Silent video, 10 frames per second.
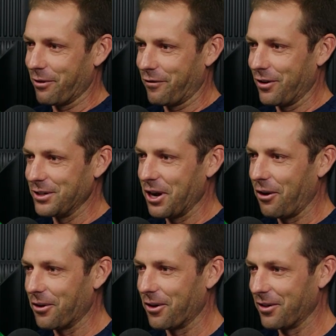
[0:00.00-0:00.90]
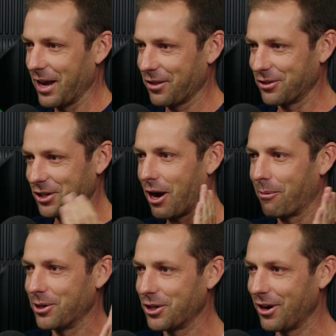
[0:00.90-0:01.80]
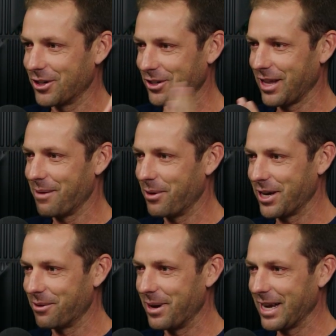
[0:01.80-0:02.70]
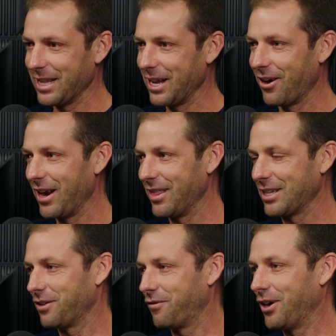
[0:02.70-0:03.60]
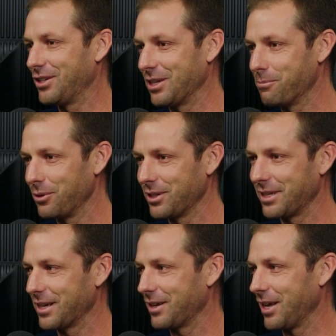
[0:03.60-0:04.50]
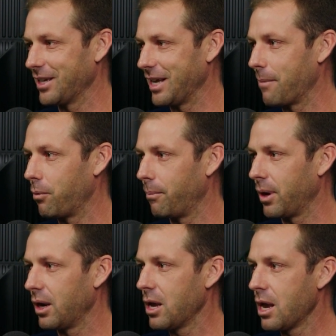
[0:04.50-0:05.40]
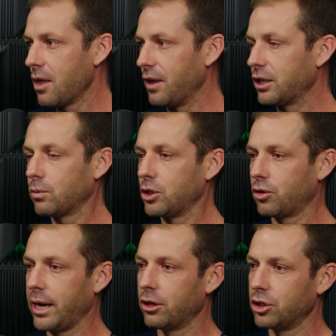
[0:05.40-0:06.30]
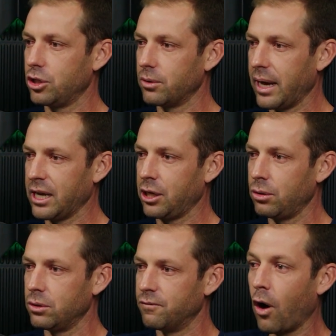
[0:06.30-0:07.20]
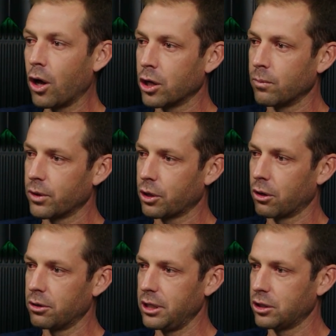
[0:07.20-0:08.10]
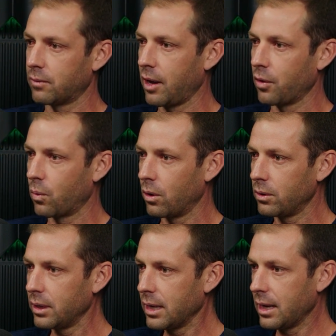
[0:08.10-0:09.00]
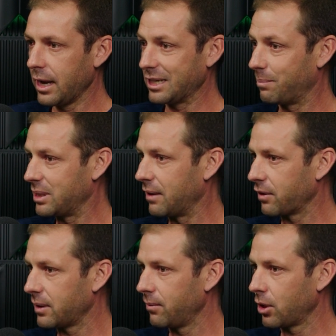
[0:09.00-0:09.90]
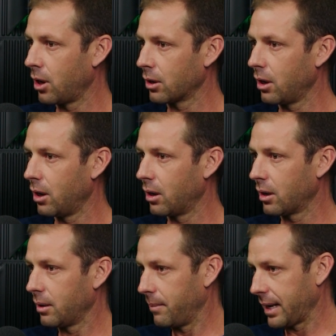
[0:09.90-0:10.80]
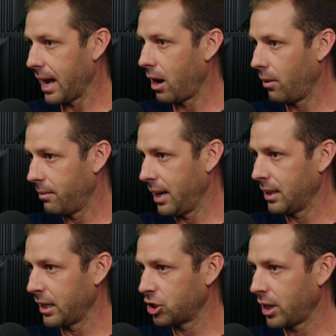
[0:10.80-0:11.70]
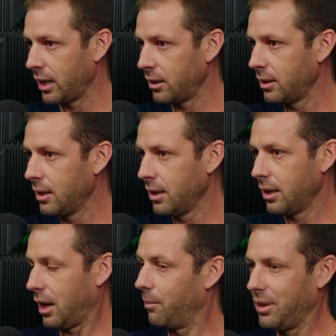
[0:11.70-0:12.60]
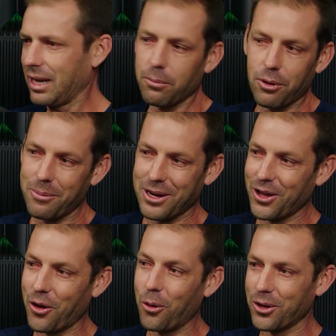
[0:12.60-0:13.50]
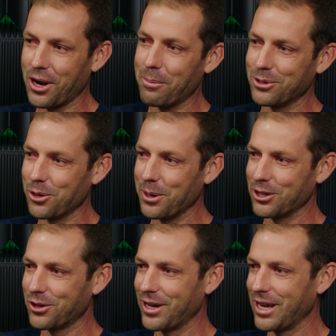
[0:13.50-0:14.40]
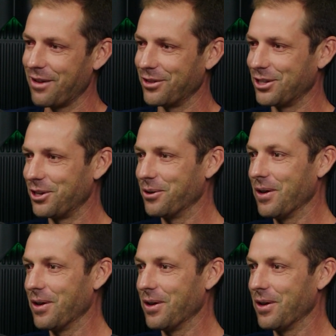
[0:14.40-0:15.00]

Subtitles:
for $1, and like there's an arbitrage on that money you're making there. And that's a very simplistic example, but this is what traders do at huge volume with currencies around the world, and specifically with Hong Kong, Macau, and mainland China. That'll probably be a whole nother episode we can dive into,